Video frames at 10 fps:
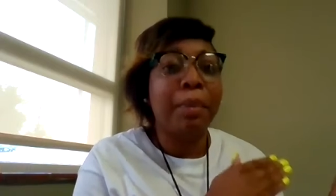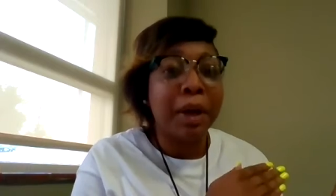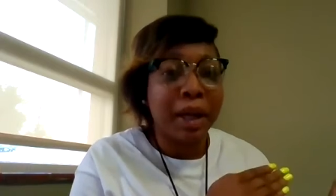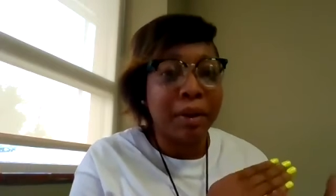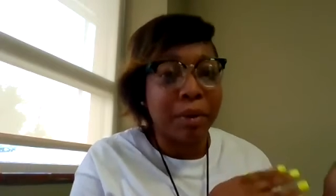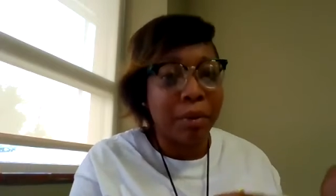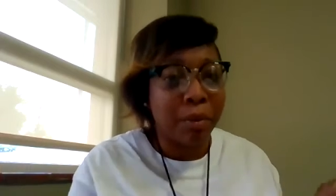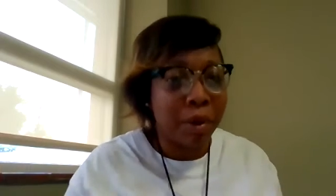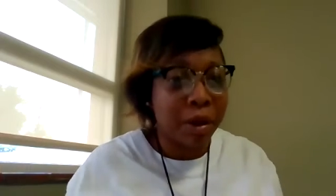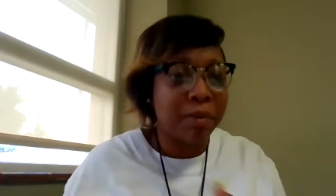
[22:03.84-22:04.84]
But
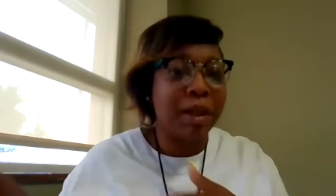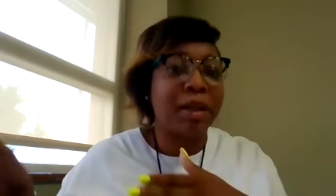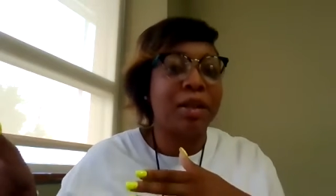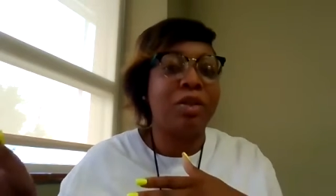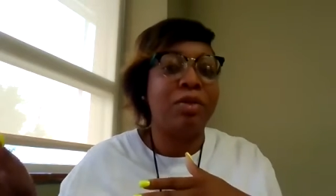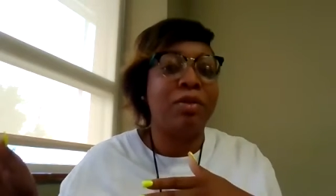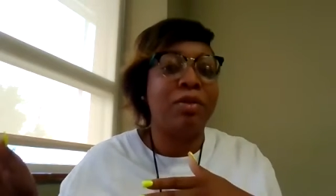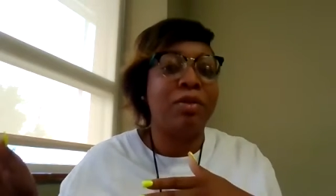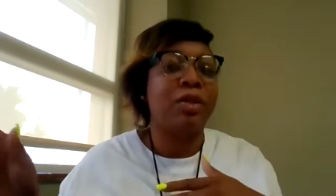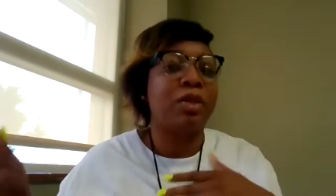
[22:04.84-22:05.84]
what are we going to do
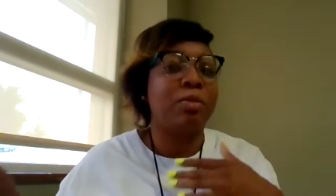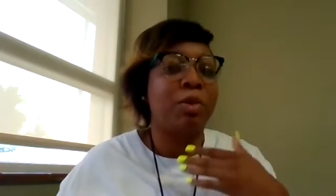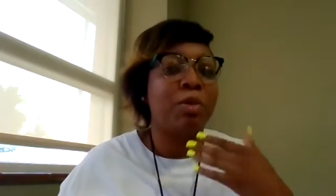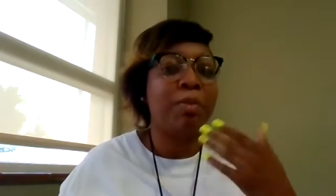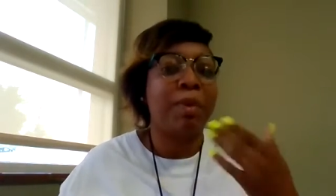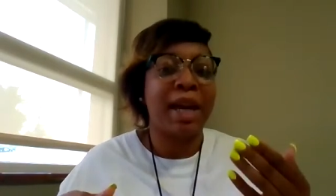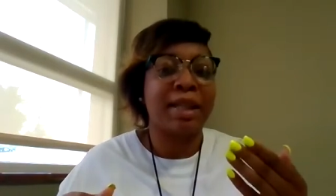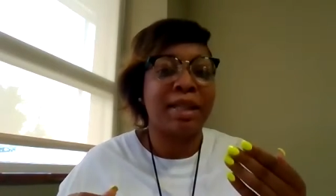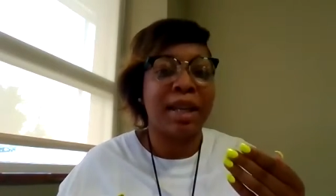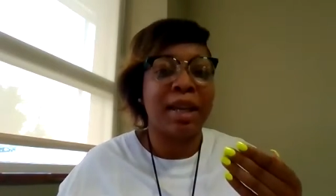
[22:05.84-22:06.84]
now to move
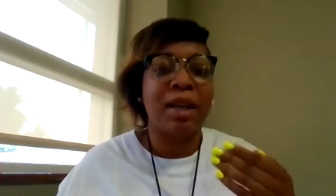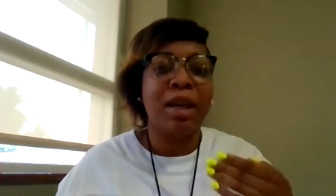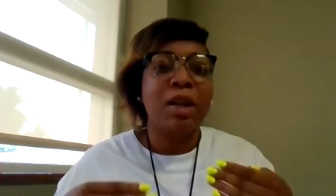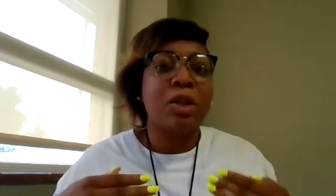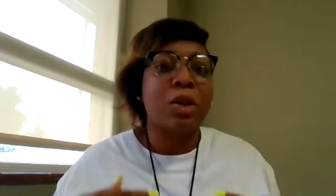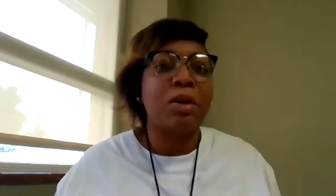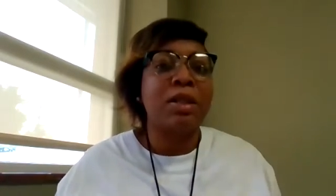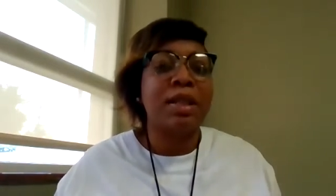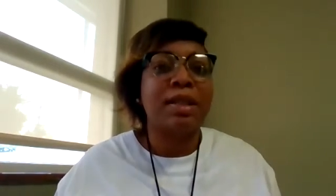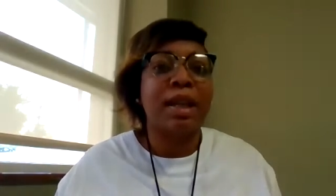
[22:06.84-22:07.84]
past it? So
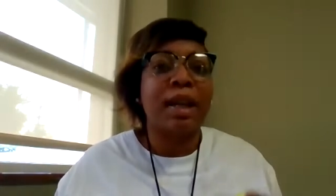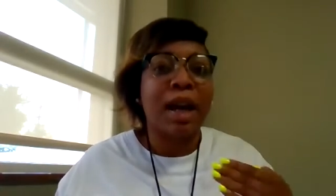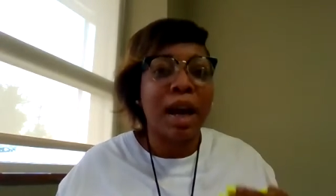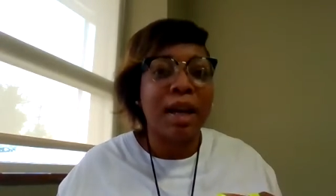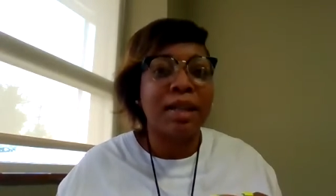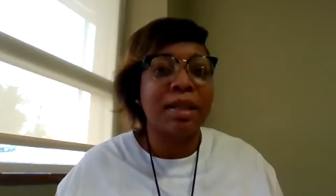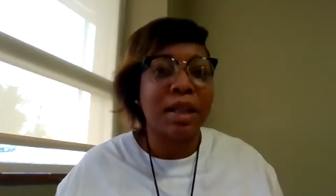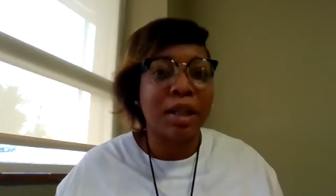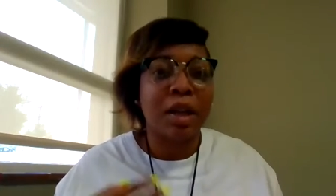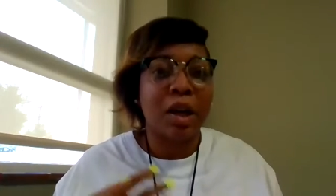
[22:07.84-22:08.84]
it's just that
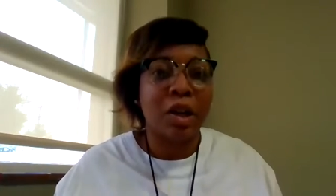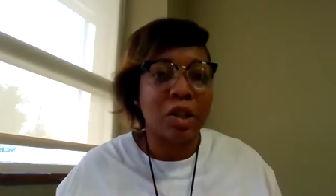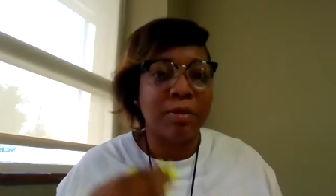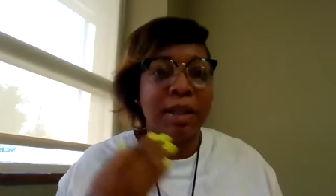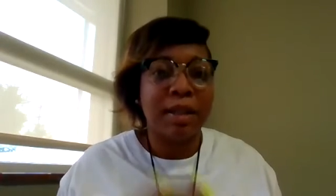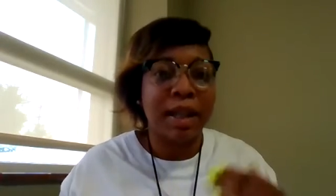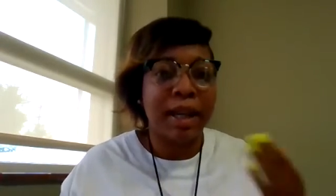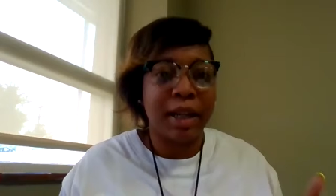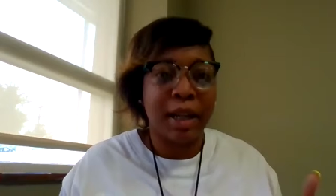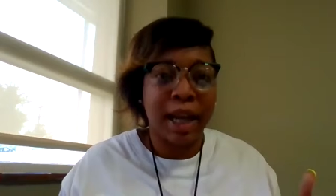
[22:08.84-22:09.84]
constant encouragement
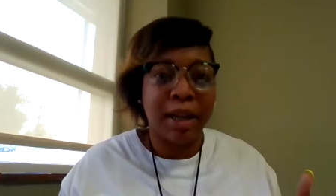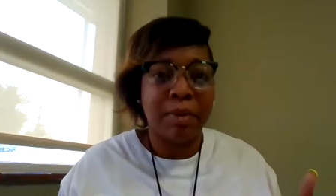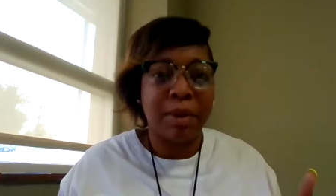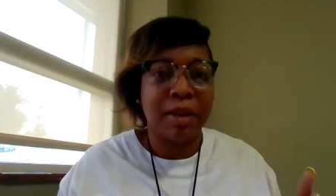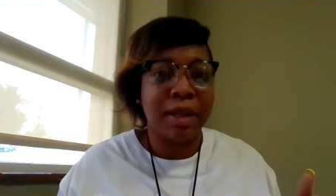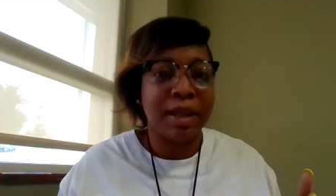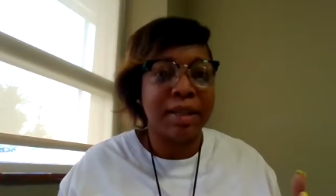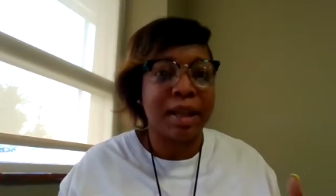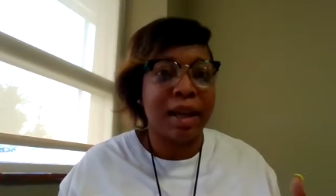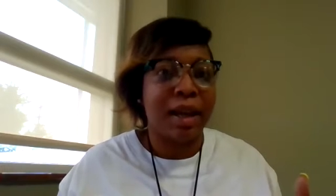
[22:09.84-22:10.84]
day to day, whether
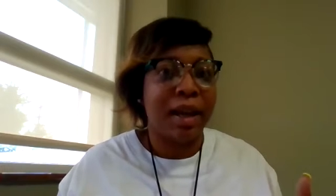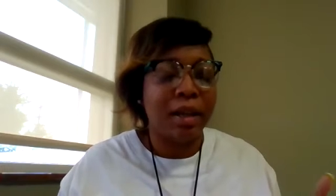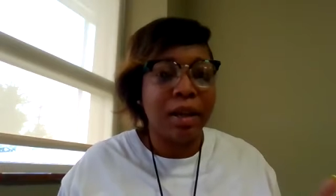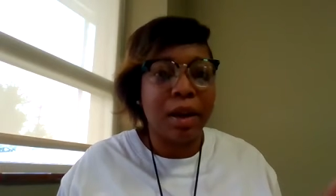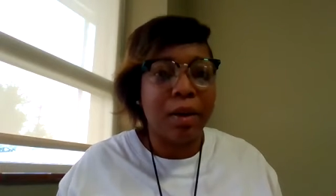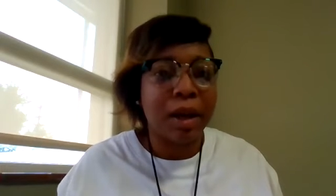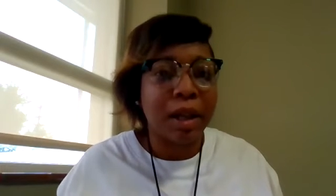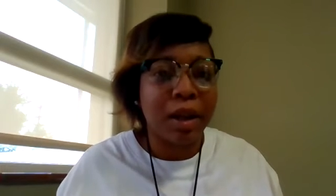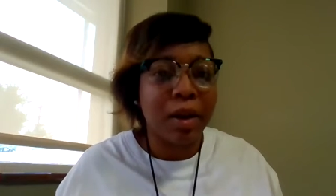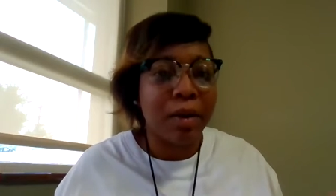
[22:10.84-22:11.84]
it's,
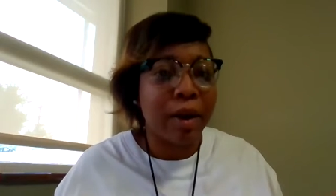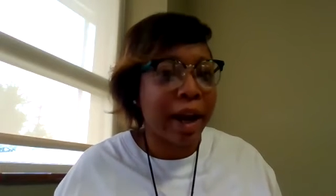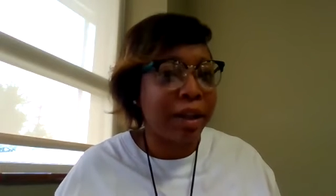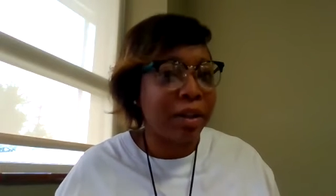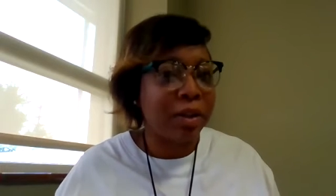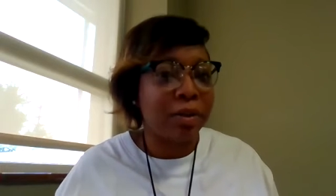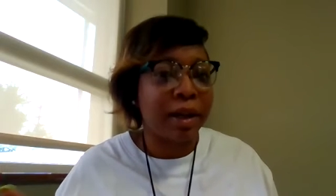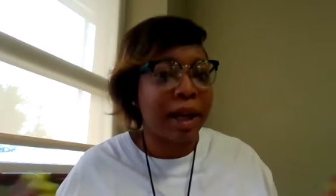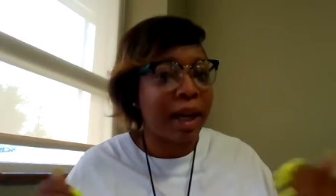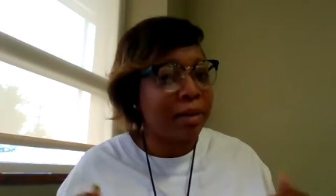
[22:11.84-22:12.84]
hello, how you
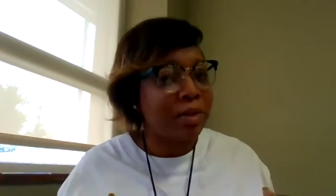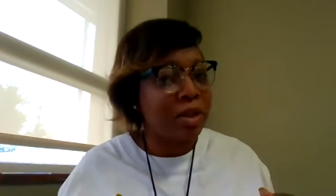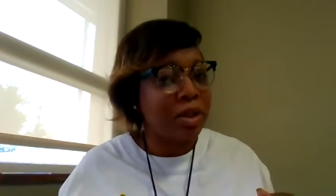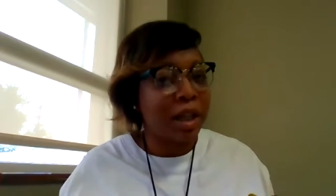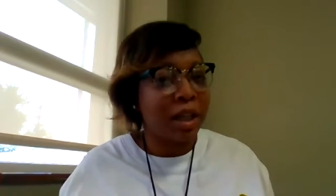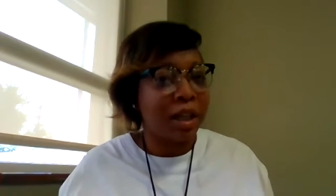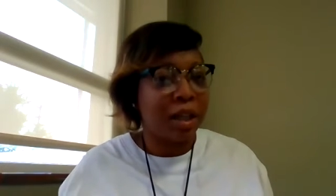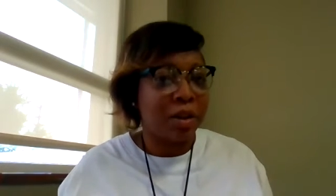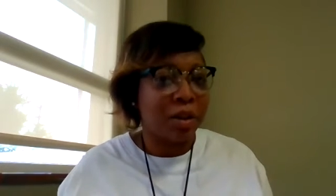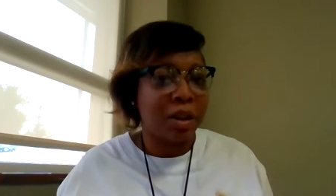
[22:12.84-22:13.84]
doing? Hey, I'm just checking
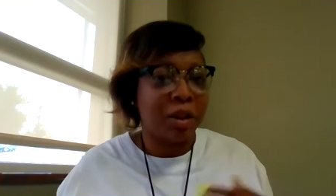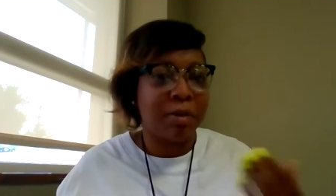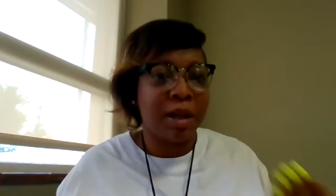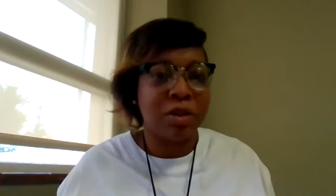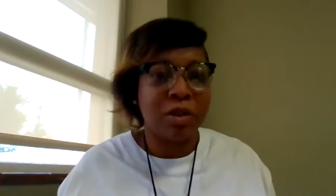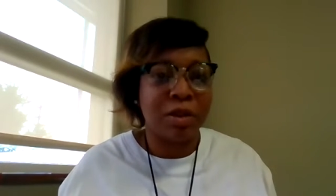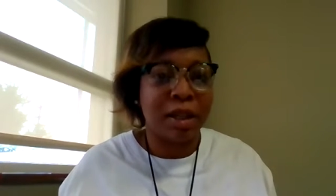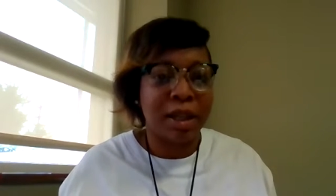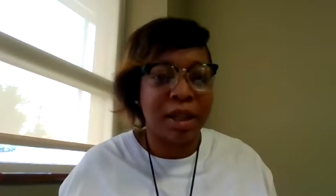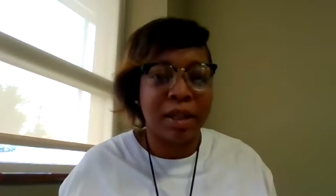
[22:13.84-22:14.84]
in on you to make sure
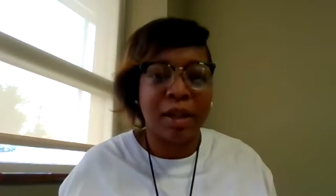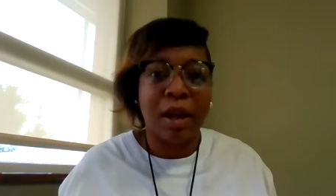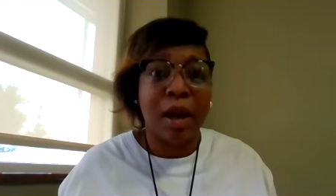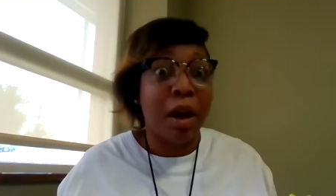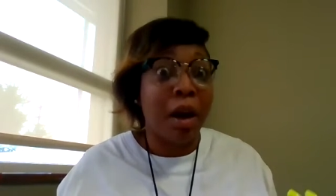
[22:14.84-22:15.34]
you're good.